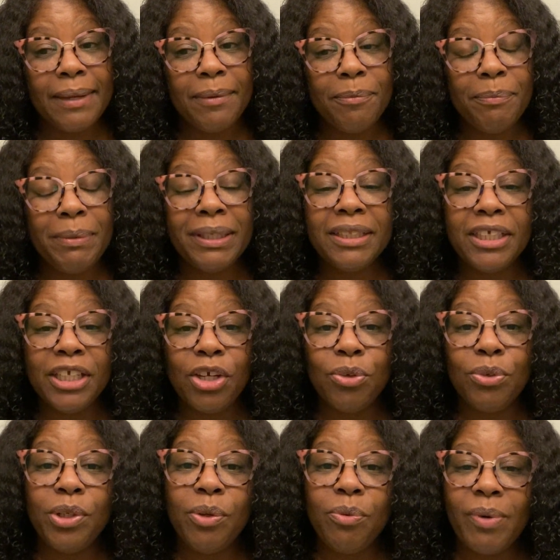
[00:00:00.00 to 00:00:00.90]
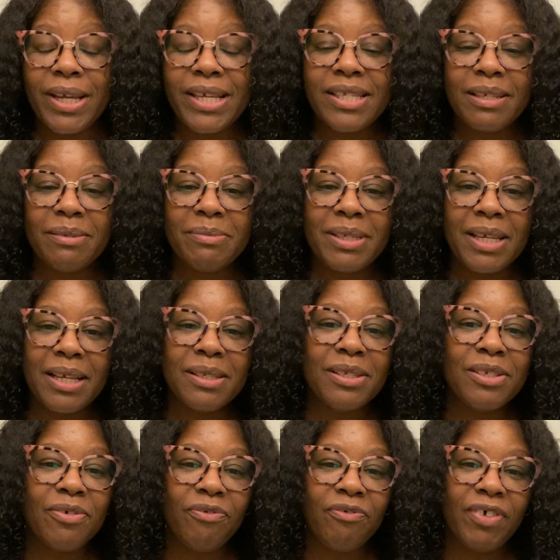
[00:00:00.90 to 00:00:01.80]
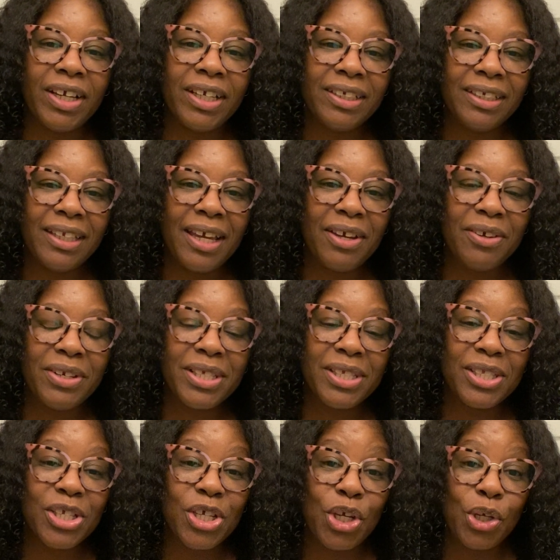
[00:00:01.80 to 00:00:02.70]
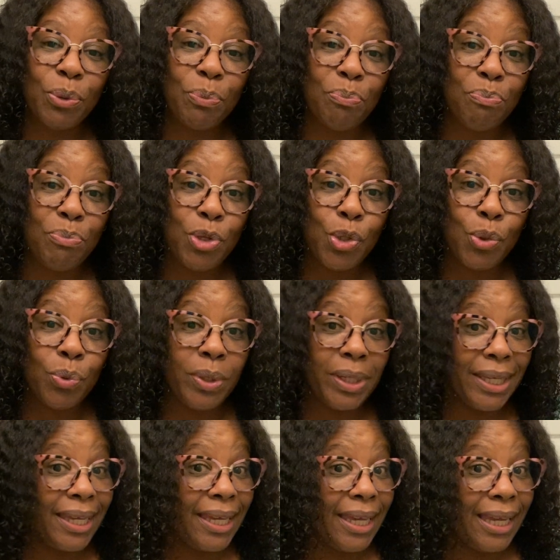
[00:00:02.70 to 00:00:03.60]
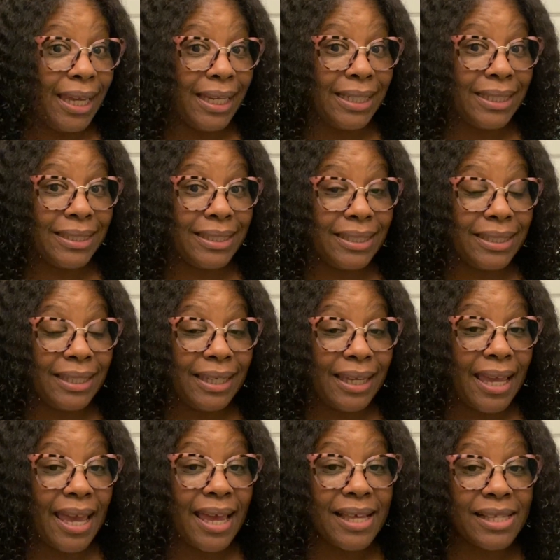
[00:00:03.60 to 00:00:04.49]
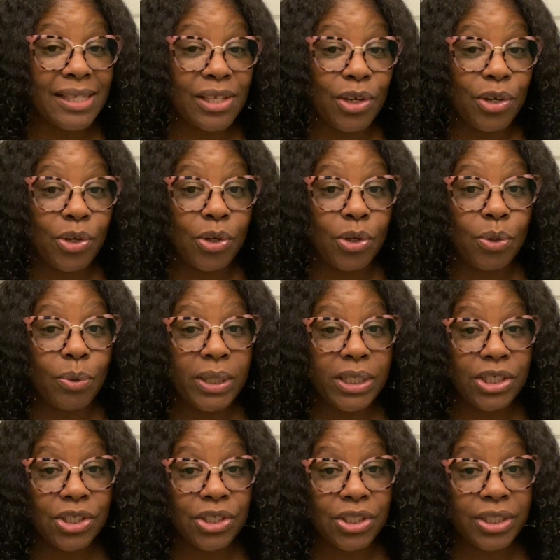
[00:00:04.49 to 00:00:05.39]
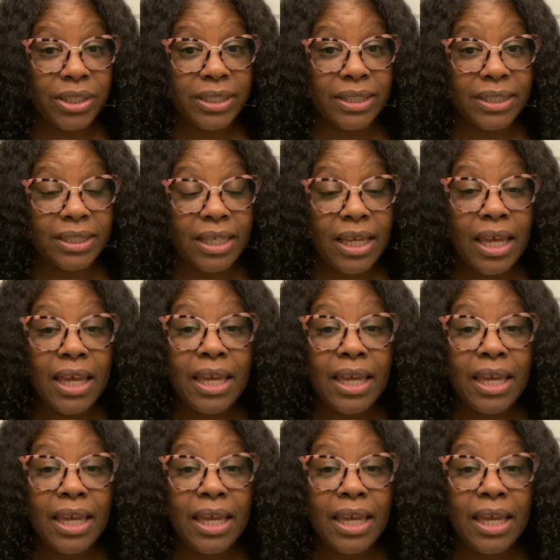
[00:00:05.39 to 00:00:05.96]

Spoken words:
But the only way sometimes to find out is to communicate, ask questions.